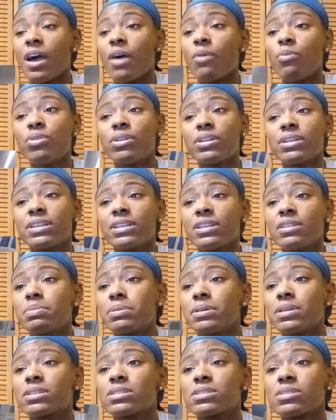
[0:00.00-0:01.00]
I want a guinea
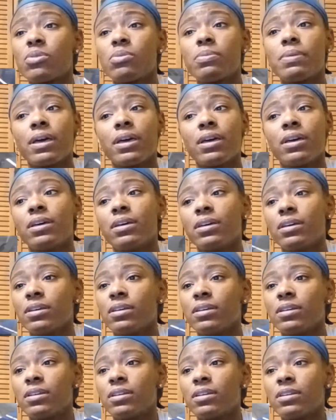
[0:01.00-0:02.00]
pig so bad.
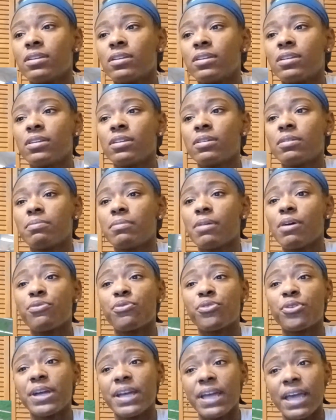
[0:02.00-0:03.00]
My
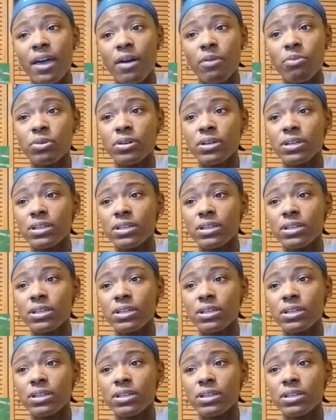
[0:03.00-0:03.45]
friend had